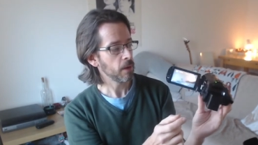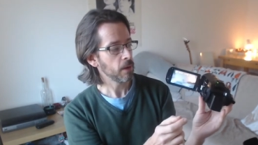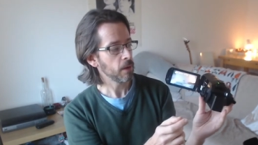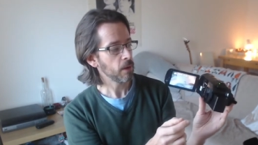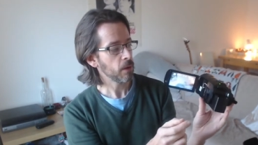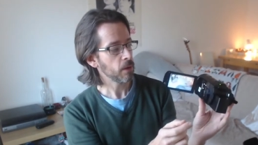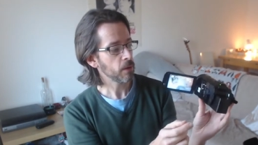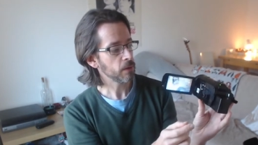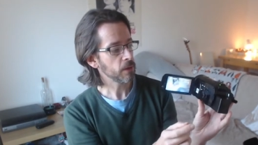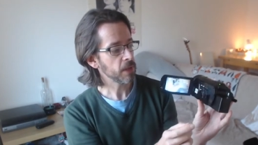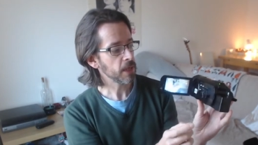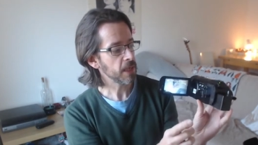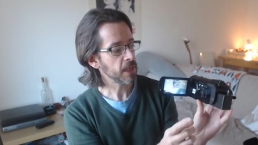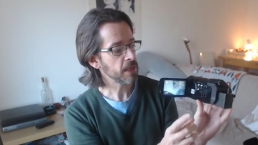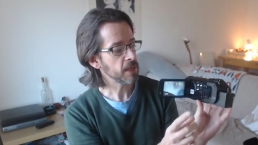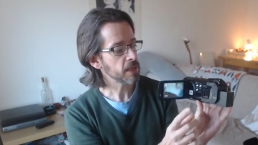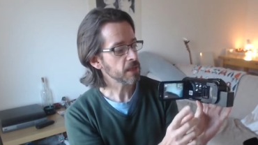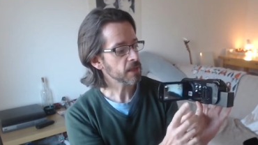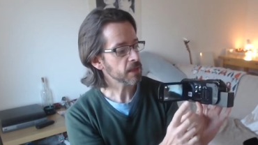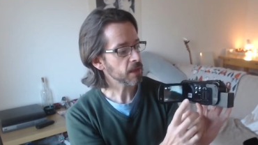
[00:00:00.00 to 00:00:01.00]
On the
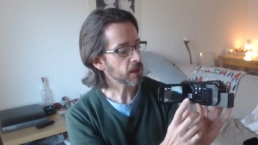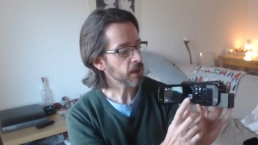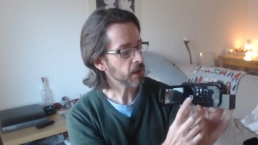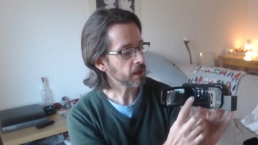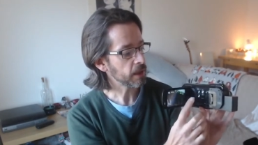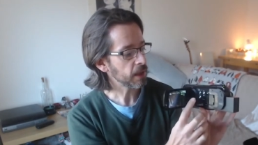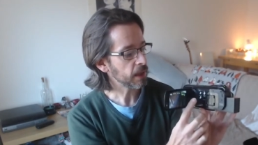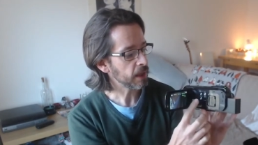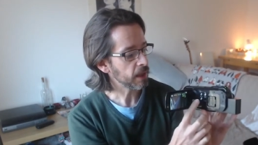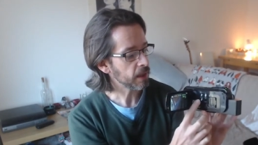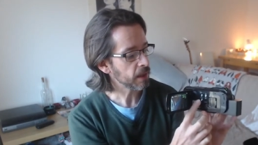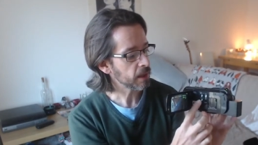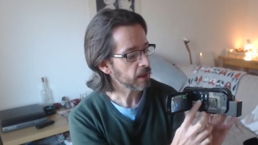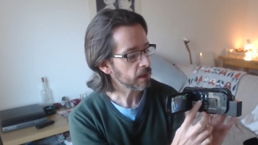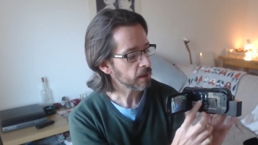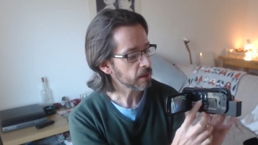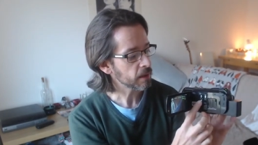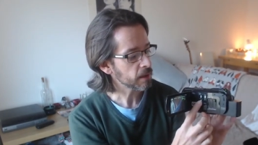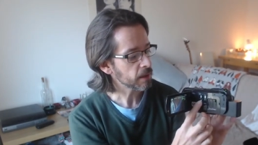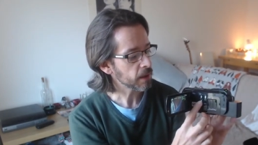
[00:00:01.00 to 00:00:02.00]
inside here,
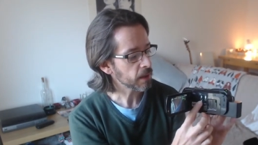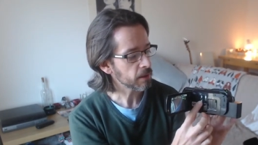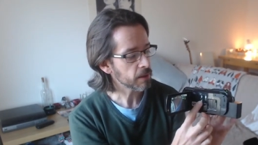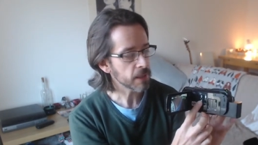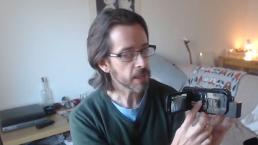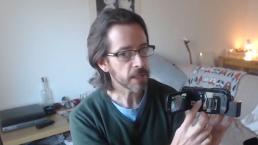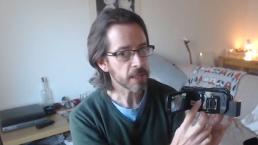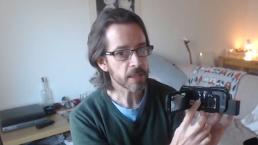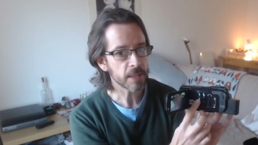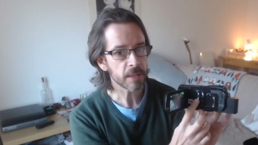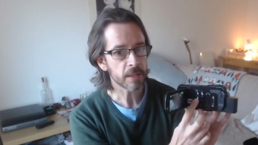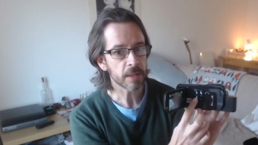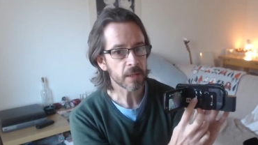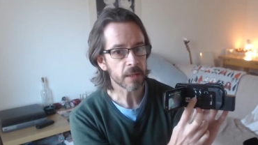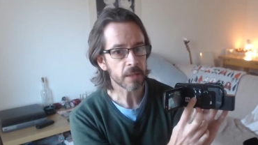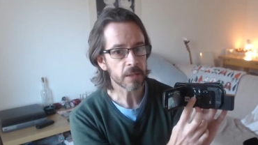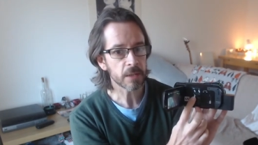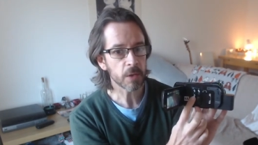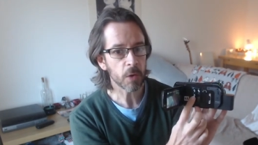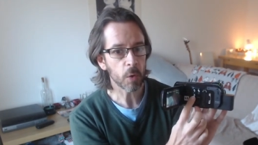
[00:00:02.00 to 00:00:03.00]
there is a
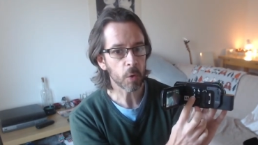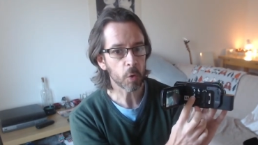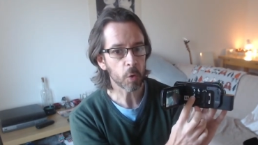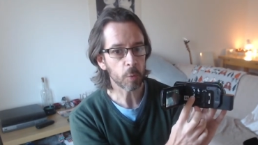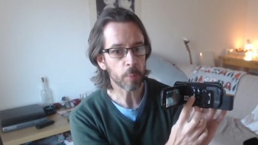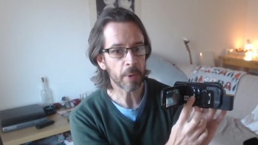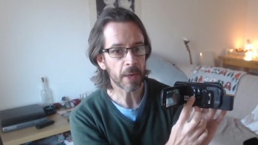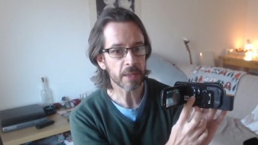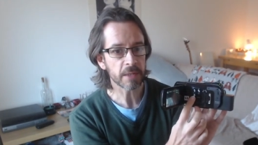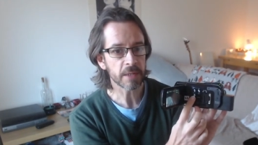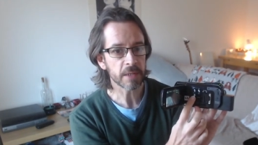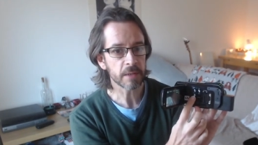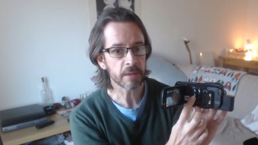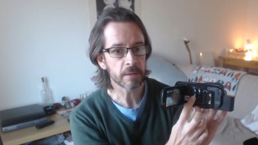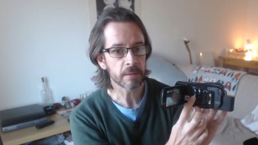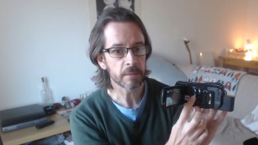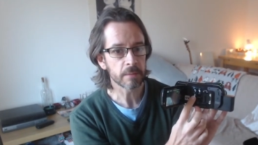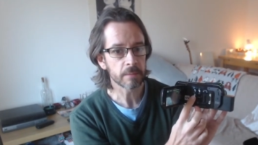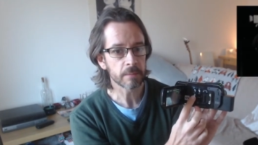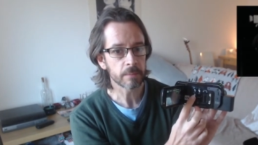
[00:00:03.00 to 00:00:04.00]
toggle button.
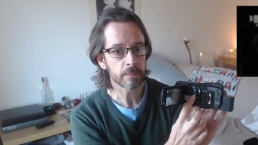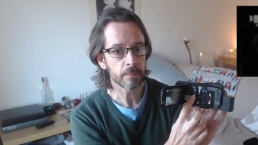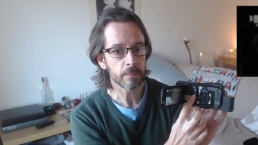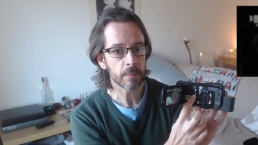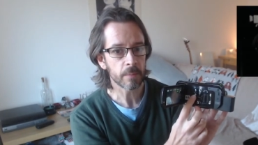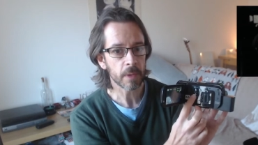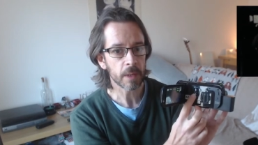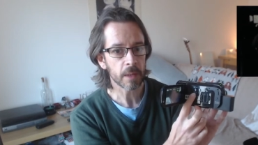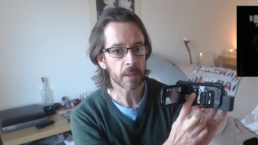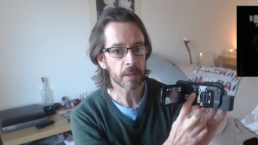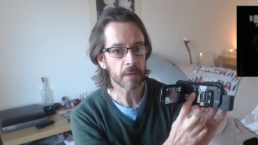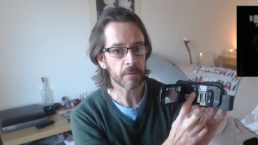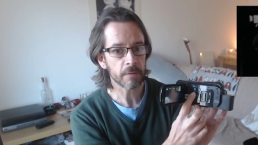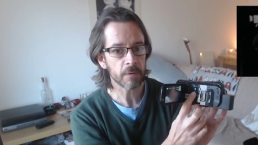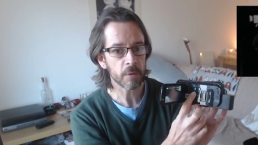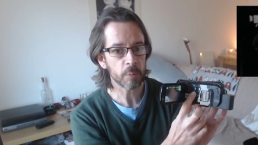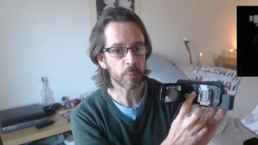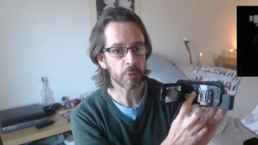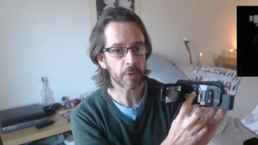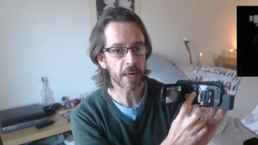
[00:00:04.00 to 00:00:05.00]
If you
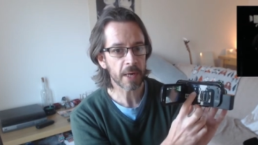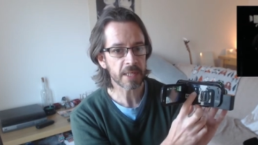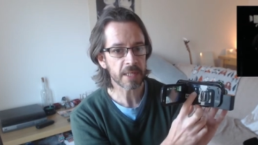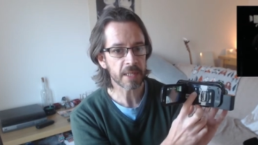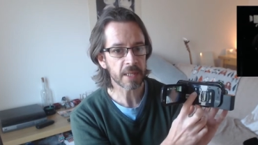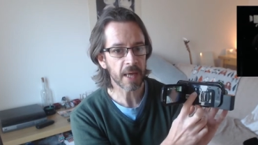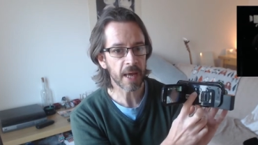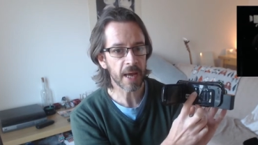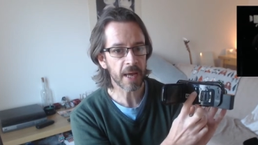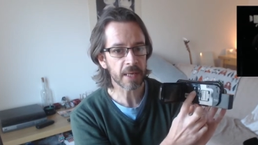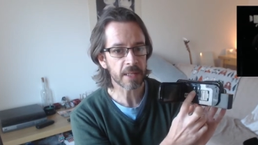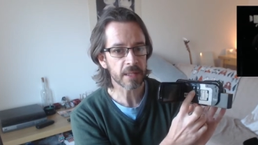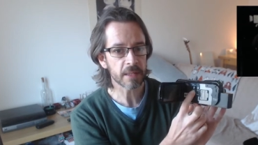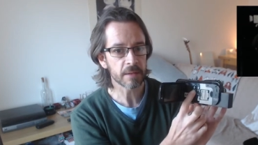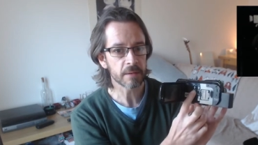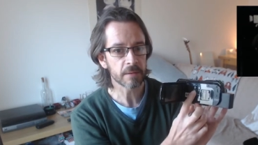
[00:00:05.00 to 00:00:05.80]
press that,